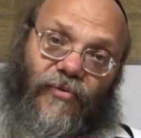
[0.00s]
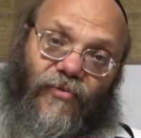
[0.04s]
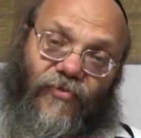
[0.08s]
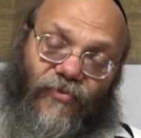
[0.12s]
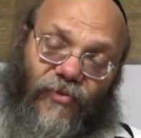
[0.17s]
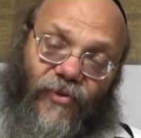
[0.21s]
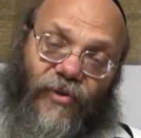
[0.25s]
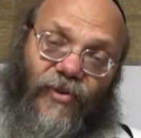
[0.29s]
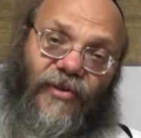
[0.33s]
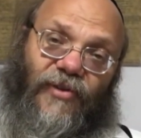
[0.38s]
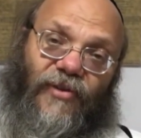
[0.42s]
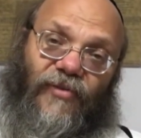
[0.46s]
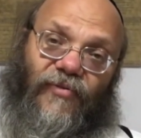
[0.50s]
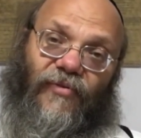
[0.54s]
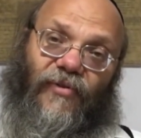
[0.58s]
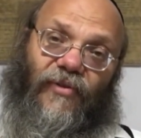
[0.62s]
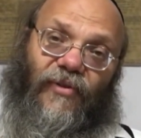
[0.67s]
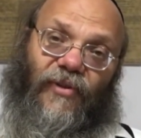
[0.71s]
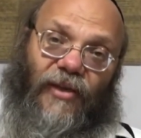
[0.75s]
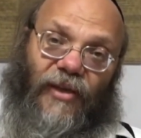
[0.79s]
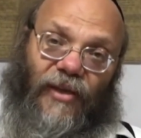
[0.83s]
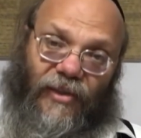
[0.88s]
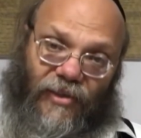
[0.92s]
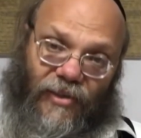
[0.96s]
First of
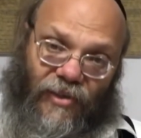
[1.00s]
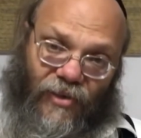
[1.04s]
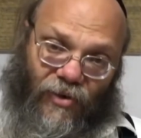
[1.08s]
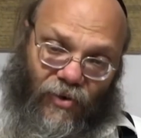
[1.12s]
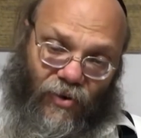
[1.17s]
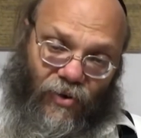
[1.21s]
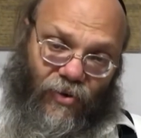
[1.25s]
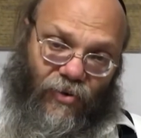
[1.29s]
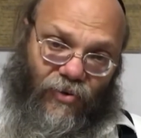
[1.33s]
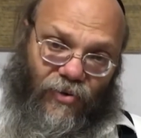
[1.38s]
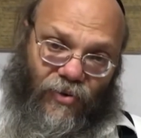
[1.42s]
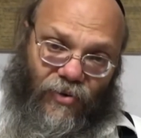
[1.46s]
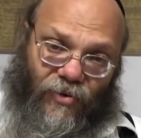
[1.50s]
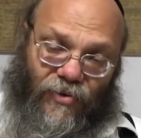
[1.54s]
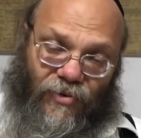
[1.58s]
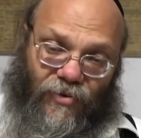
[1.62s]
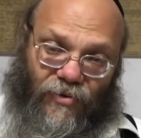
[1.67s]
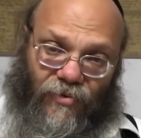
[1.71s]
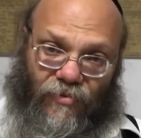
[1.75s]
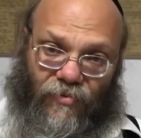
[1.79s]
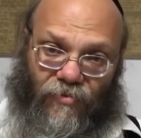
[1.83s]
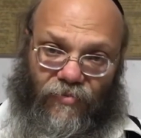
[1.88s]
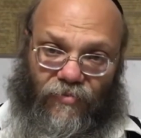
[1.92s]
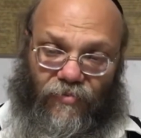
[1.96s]
all, is the
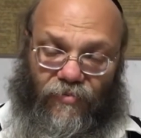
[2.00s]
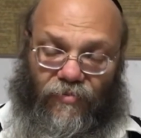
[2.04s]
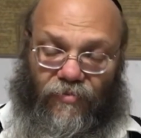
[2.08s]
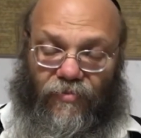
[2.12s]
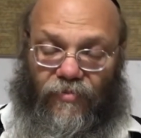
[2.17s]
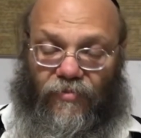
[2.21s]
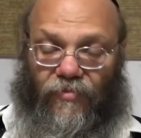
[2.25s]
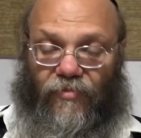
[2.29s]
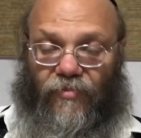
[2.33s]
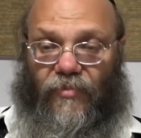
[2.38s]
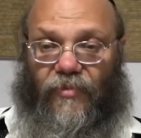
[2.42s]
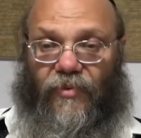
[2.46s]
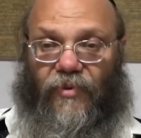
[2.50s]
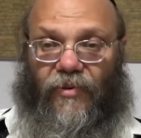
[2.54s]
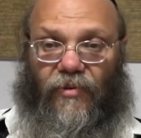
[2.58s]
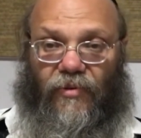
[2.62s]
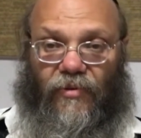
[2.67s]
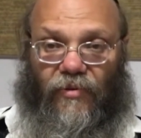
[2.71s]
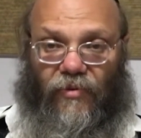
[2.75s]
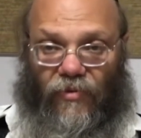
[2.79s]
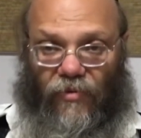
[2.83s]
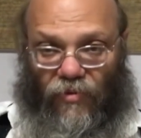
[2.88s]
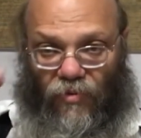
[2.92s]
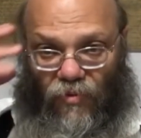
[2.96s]
conscious,
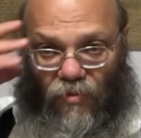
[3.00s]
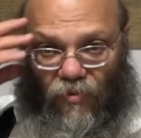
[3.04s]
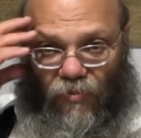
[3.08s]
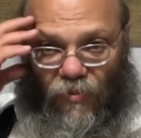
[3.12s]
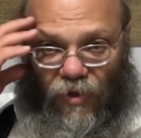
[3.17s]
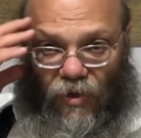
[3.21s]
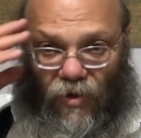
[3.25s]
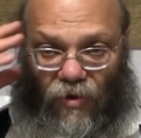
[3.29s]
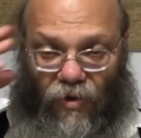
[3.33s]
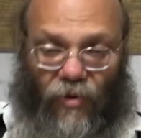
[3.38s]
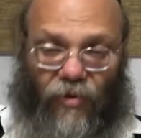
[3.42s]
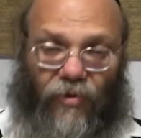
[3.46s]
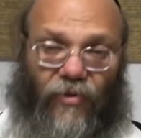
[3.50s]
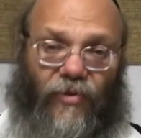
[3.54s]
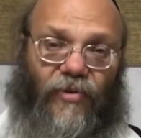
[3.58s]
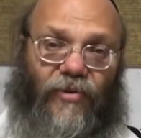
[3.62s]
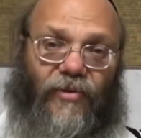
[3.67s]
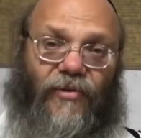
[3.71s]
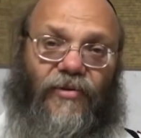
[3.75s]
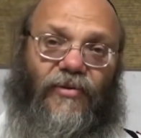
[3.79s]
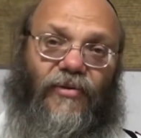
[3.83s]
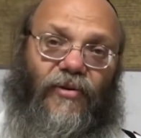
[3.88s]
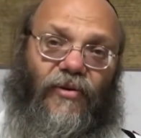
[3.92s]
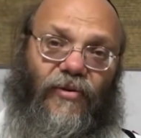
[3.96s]
to be
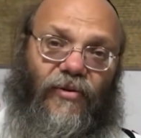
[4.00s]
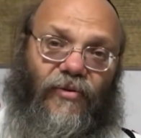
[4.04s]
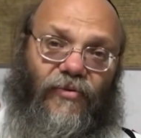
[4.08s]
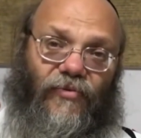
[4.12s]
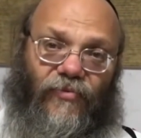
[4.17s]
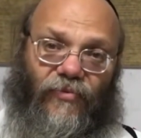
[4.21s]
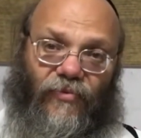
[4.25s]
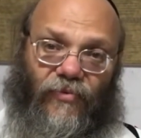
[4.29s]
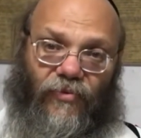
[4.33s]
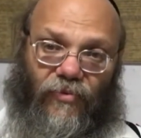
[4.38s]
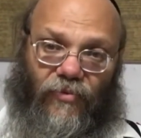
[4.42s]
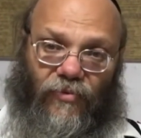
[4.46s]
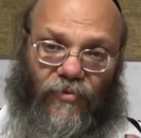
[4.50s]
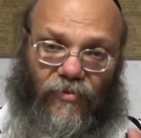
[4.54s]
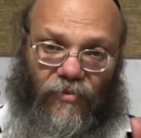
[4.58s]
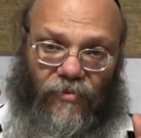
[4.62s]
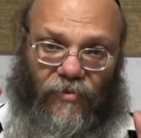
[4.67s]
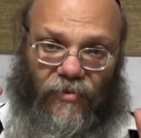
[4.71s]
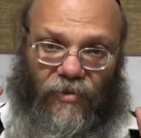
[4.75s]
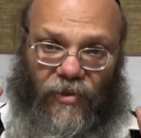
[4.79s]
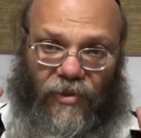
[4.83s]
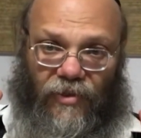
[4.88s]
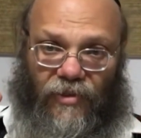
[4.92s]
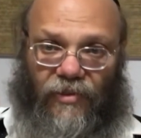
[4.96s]
conscious of
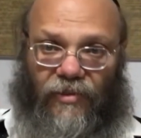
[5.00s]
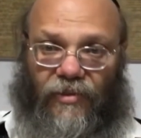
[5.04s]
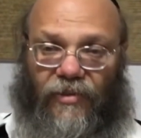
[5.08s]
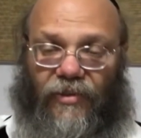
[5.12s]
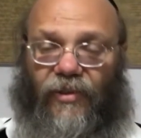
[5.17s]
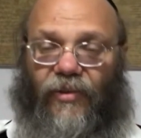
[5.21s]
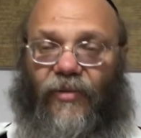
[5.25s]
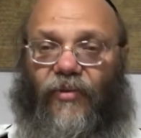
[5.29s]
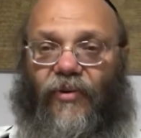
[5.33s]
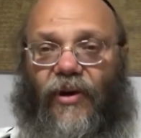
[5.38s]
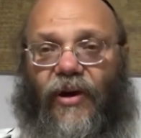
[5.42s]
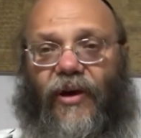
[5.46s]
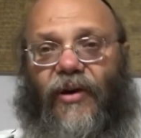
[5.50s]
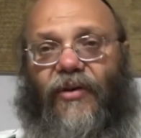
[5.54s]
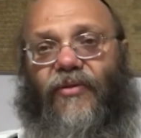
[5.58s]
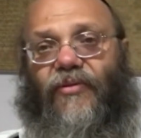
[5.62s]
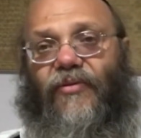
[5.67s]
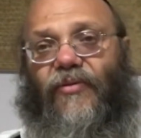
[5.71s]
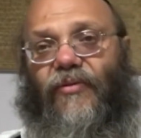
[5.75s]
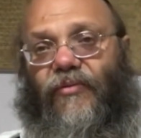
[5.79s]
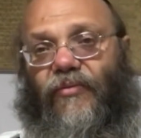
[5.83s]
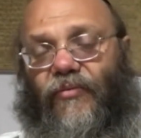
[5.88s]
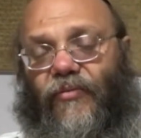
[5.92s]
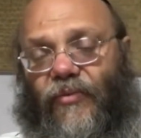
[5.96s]
the
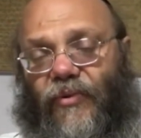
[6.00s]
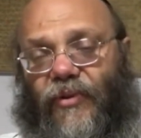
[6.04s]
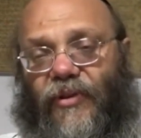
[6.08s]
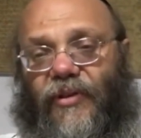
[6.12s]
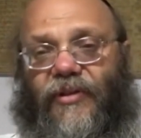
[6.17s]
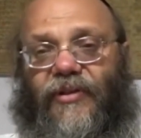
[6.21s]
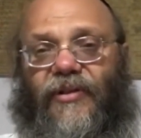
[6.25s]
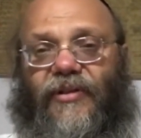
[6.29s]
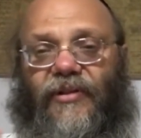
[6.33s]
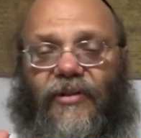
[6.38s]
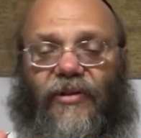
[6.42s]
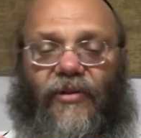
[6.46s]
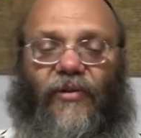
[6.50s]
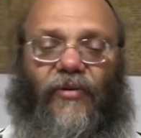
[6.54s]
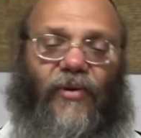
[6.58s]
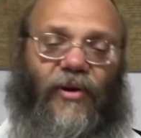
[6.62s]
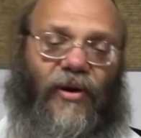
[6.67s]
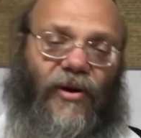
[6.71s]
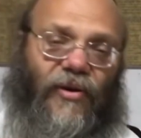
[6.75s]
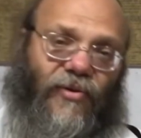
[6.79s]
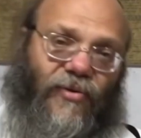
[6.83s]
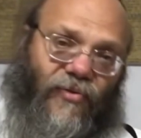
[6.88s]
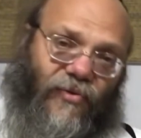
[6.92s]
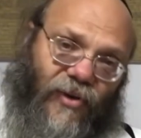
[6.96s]
situation. What is the
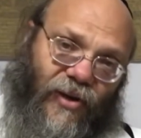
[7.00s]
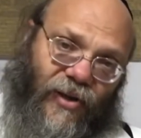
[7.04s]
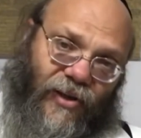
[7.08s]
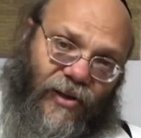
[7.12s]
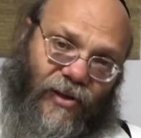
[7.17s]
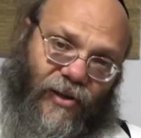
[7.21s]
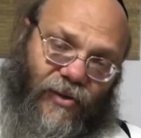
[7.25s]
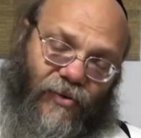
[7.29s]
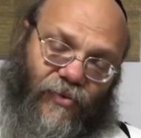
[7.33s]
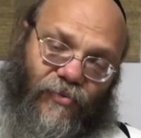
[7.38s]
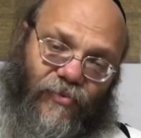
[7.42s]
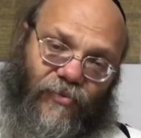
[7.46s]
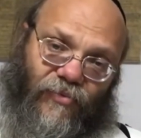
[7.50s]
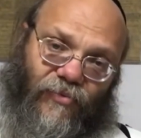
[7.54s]
situation right now?